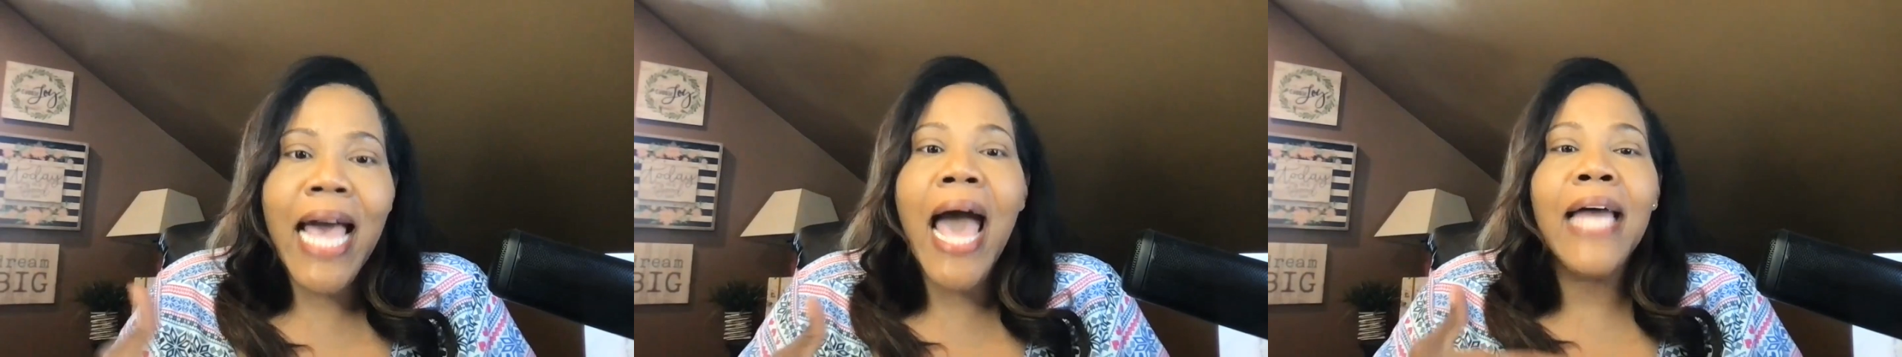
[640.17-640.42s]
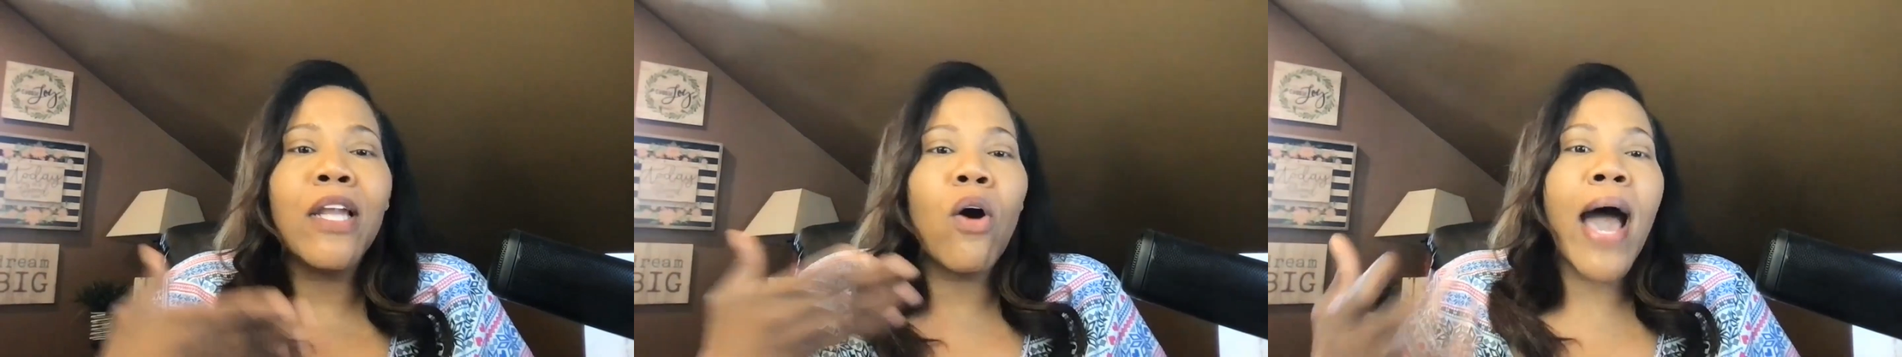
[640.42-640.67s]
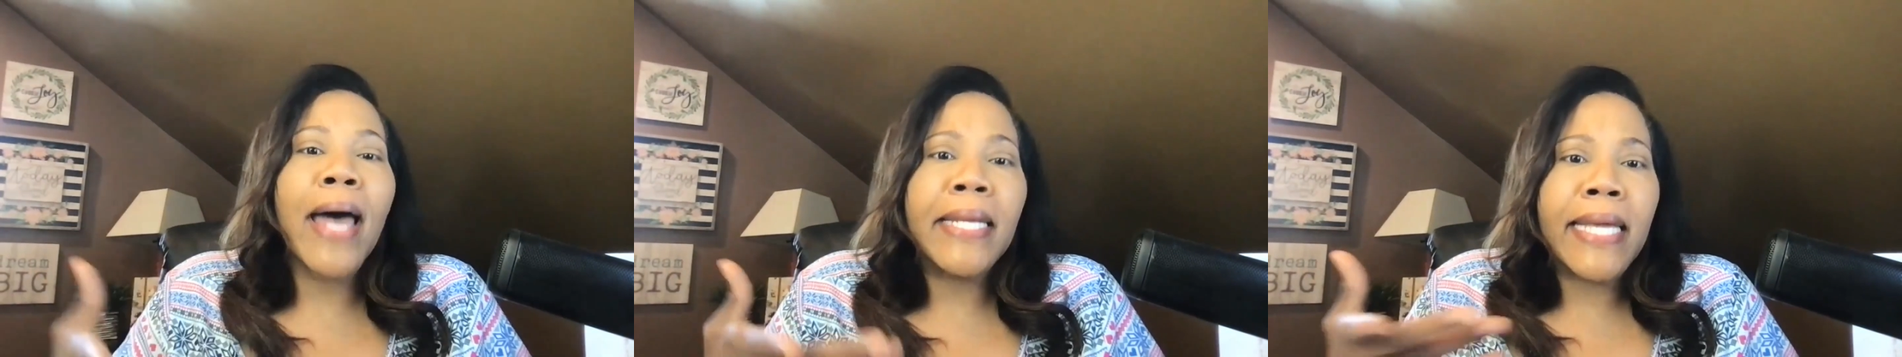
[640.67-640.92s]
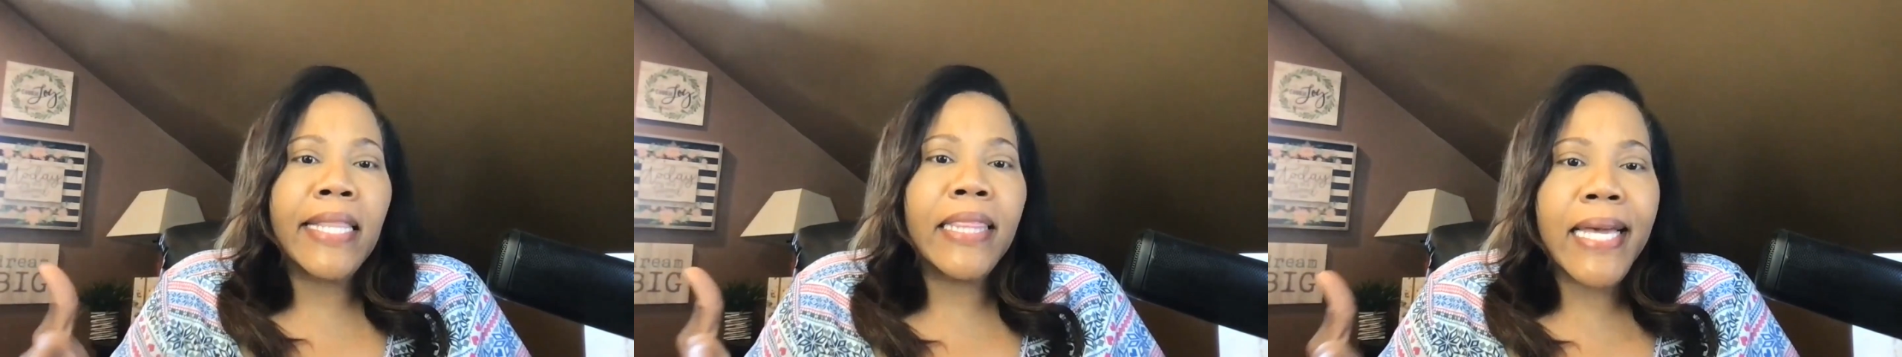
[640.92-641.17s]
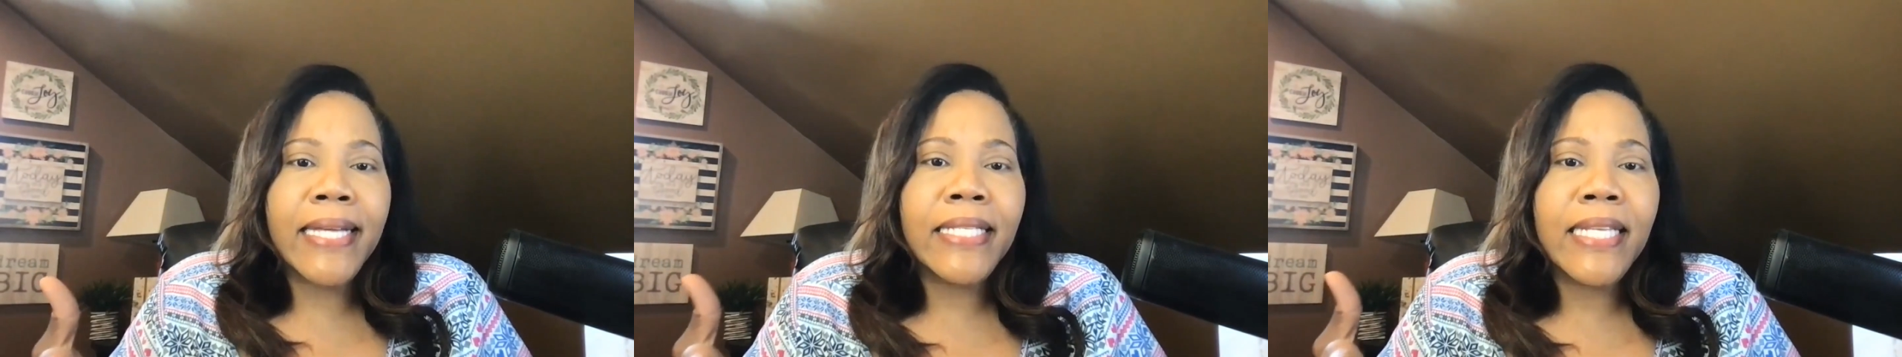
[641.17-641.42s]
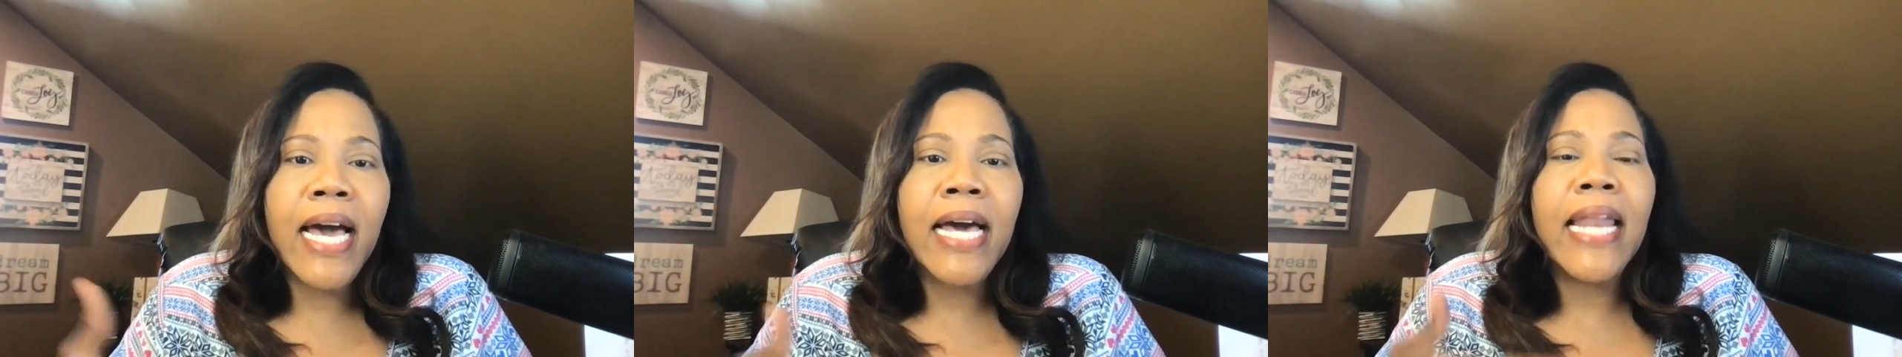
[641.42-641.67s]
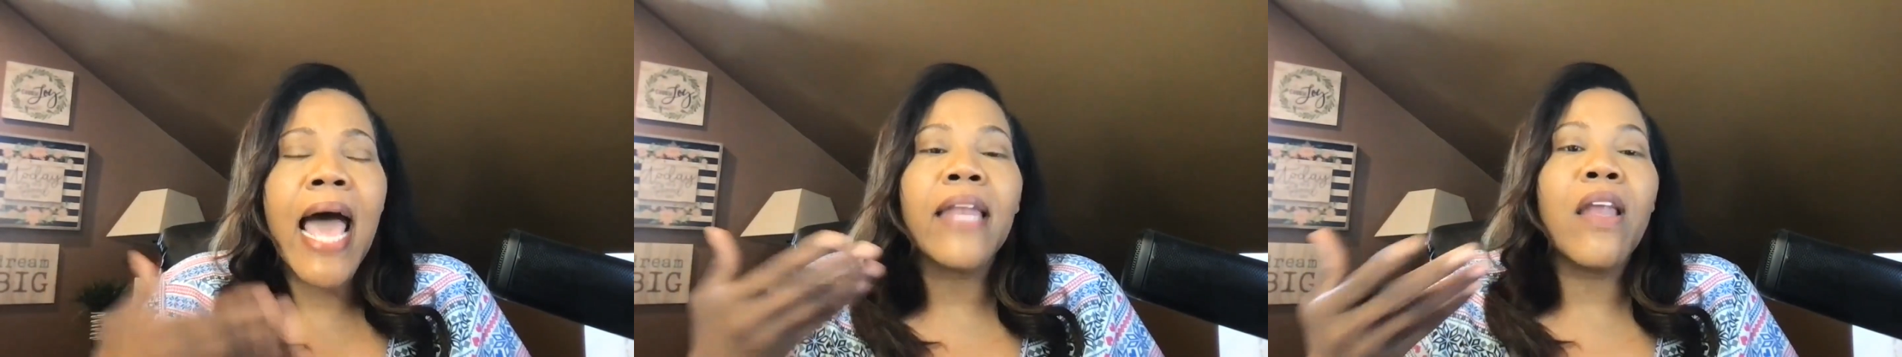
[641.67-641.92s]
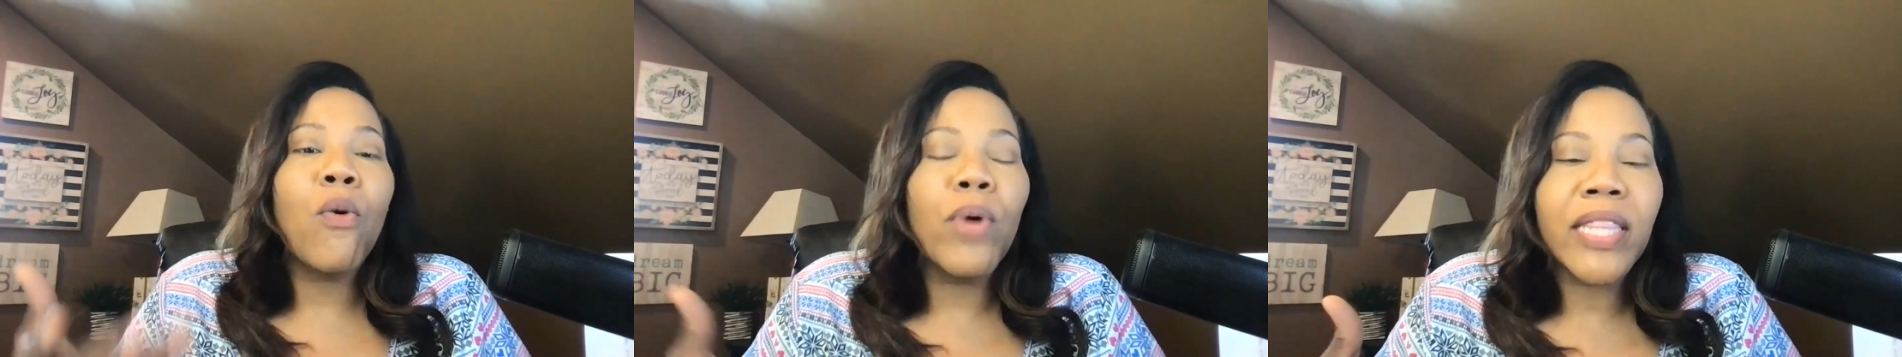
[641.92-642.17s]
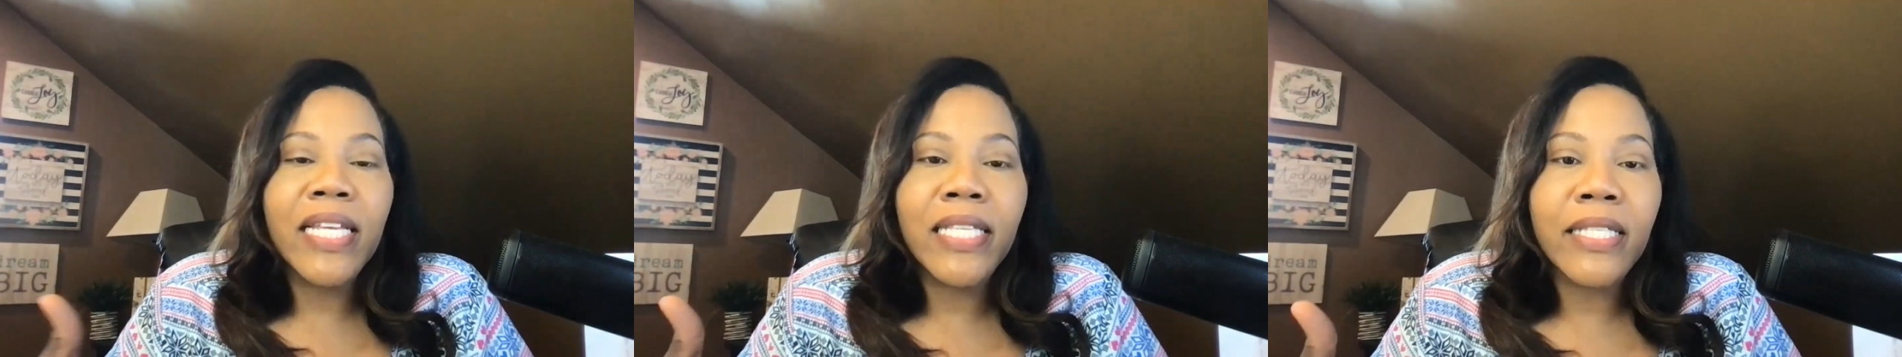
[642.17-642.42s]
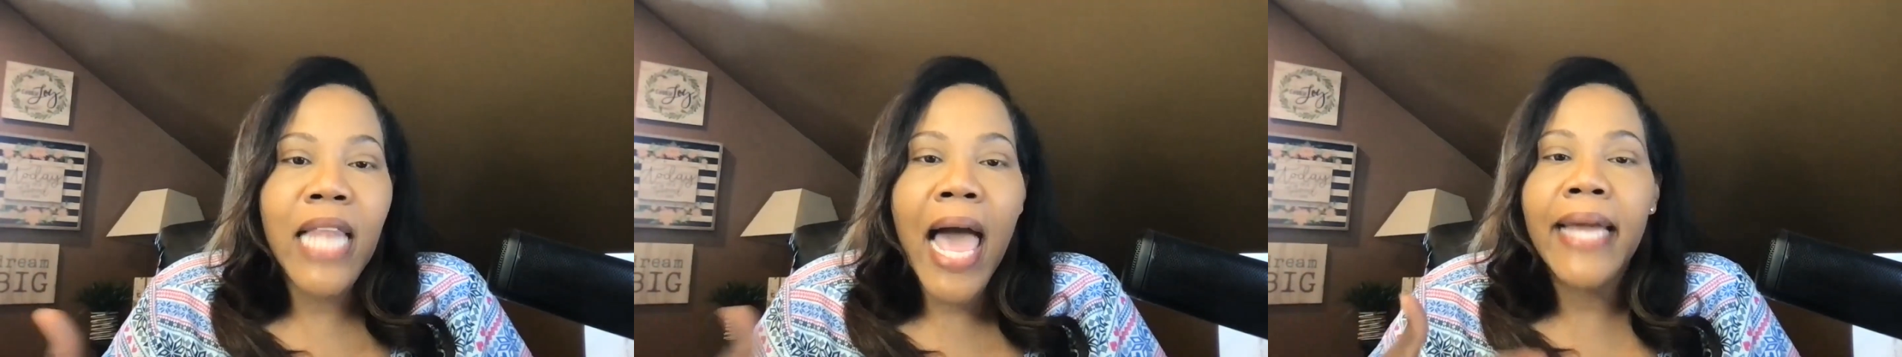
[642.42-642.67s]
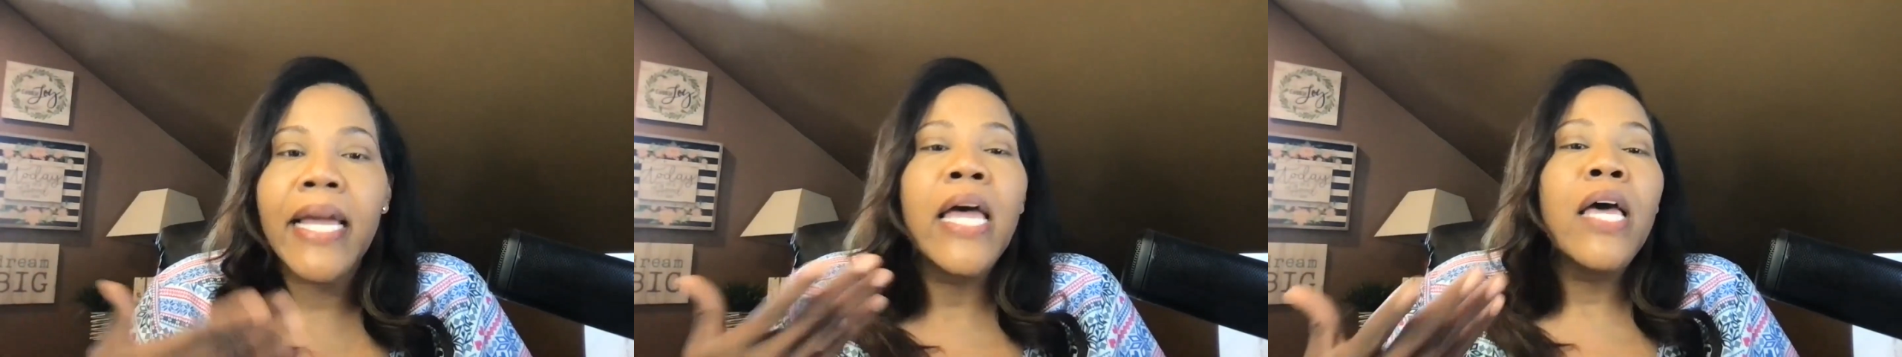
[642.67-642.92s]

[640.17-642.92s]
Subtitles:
I know how to get things done. I know what this is like.